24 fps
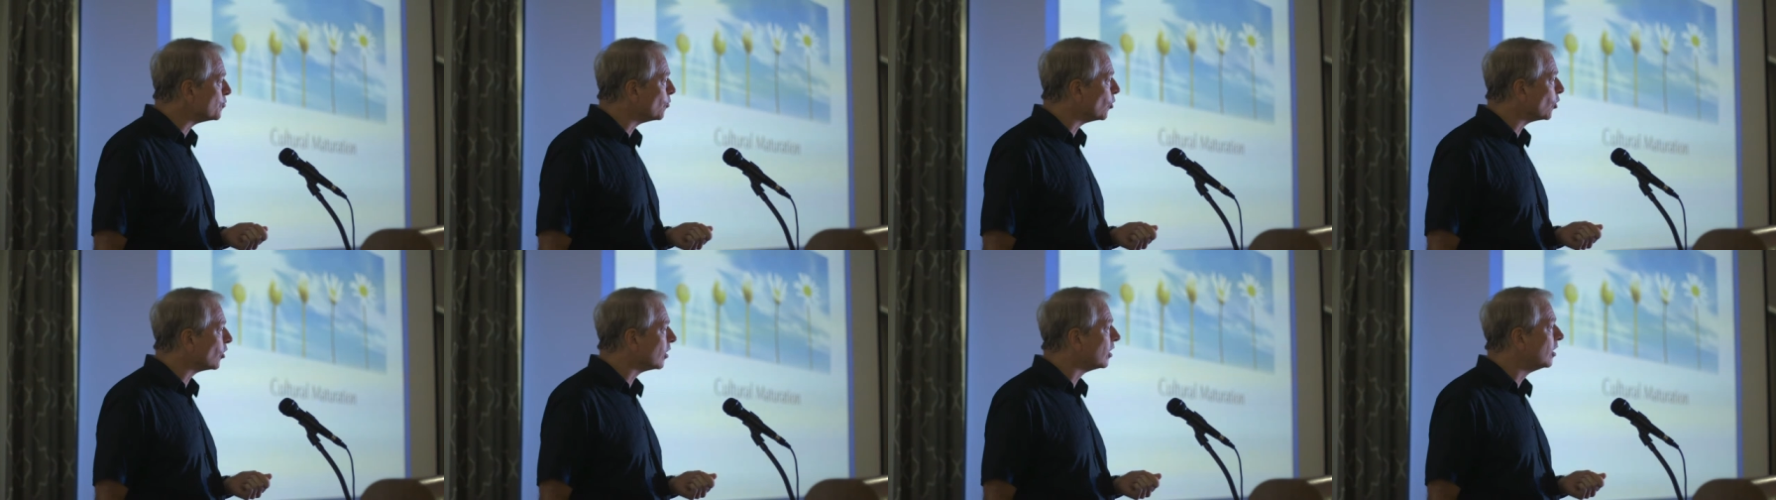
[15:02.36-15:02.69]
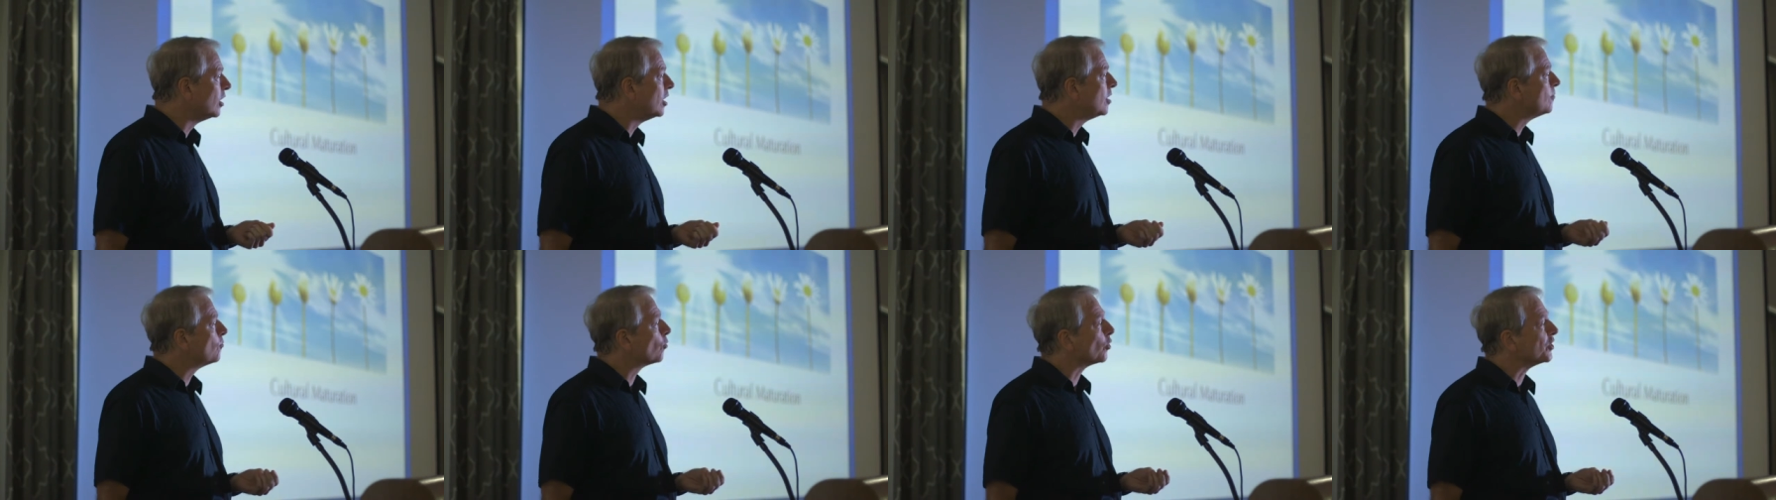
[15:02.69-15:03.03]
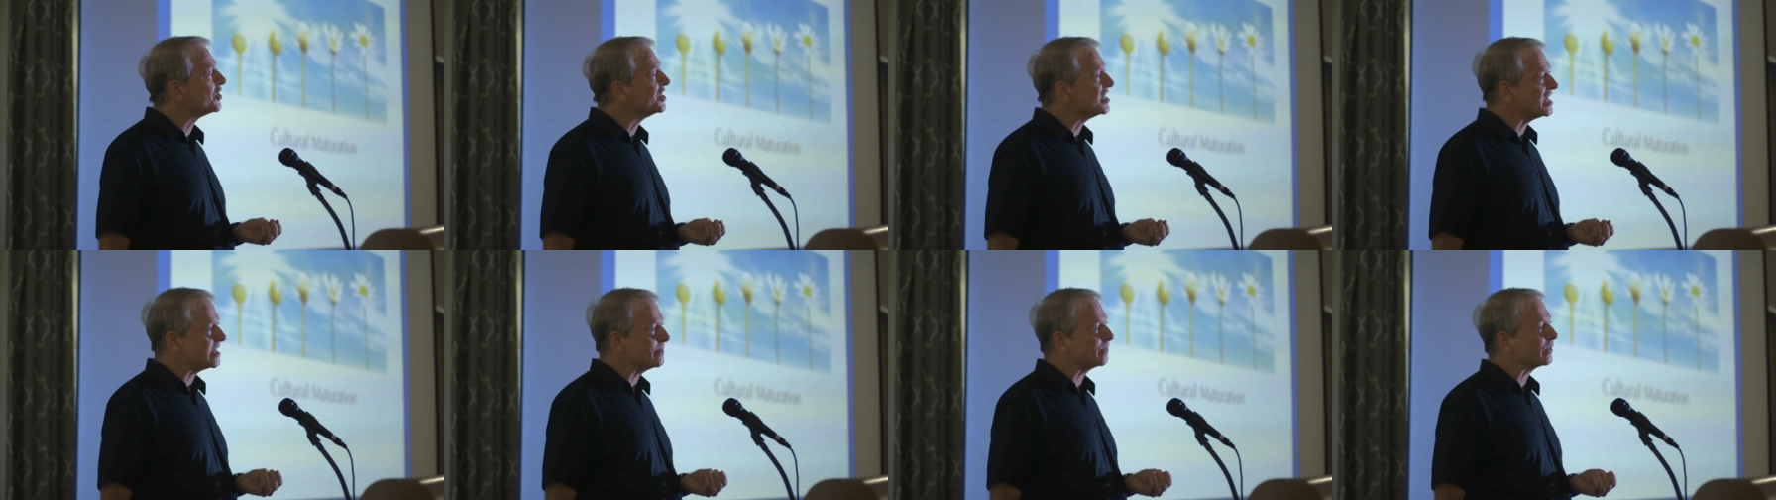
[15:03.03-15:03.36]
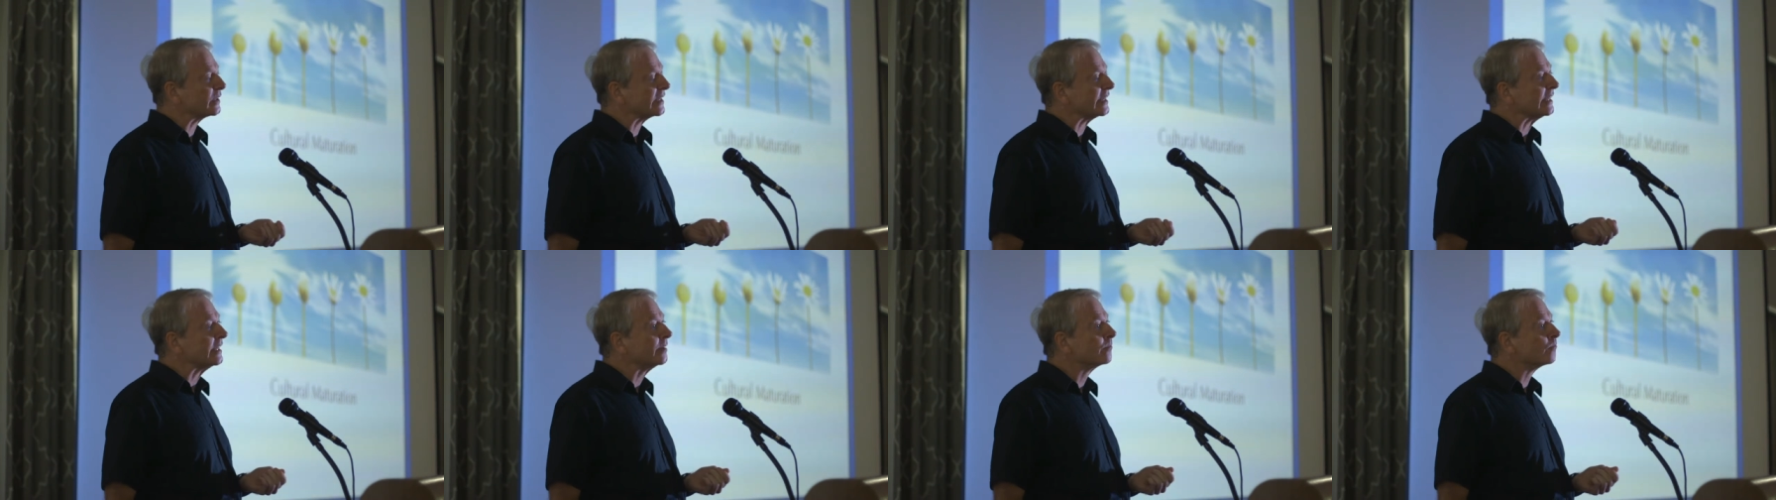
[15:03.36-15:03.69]
more, more
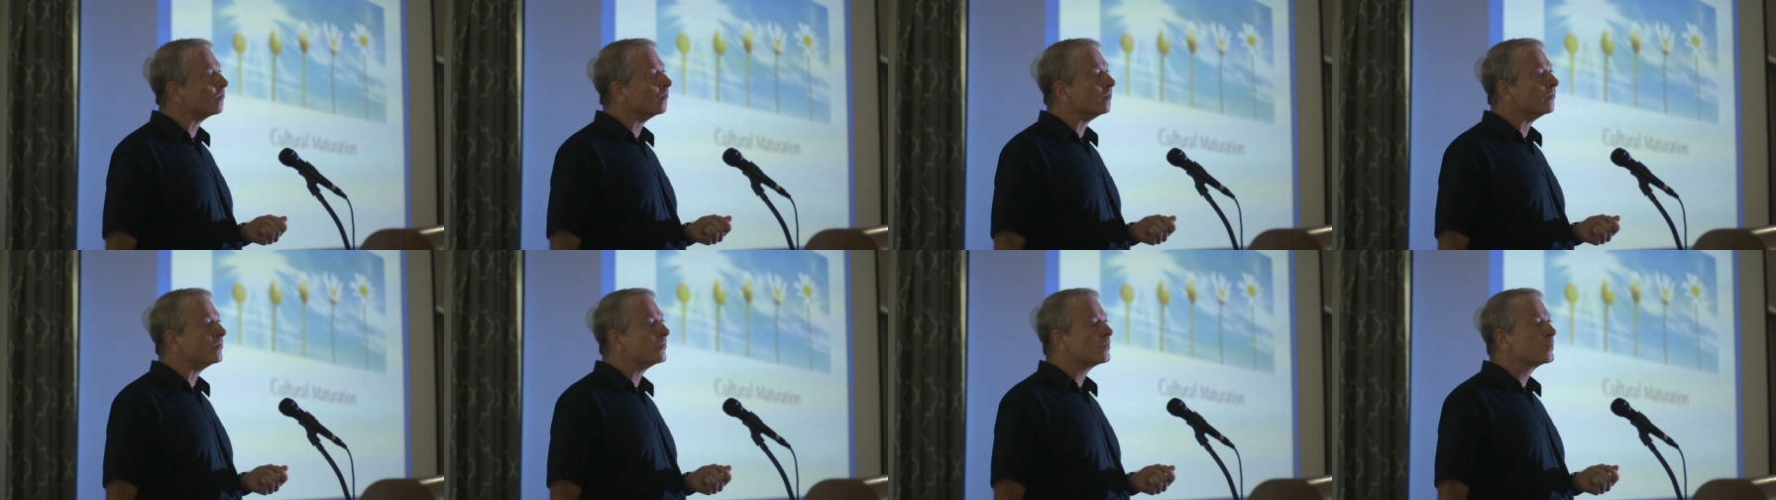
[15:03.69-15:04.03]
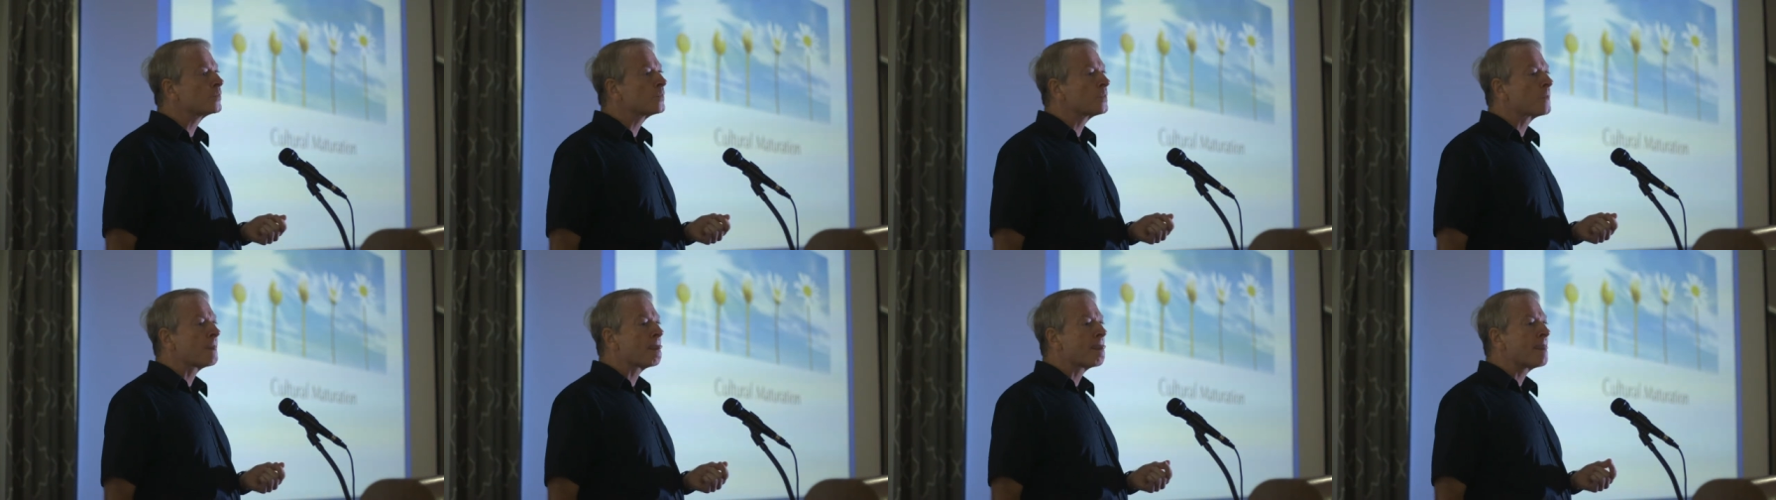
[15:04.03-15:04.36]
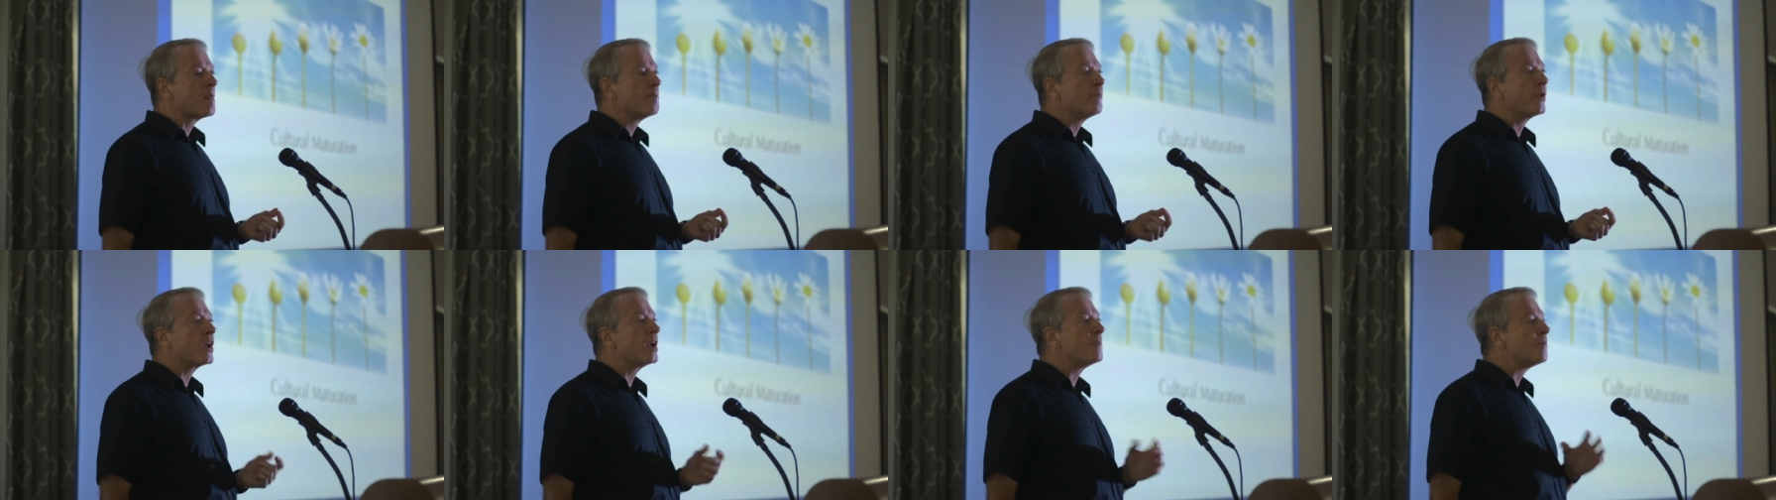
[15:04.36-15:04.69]
deeply. But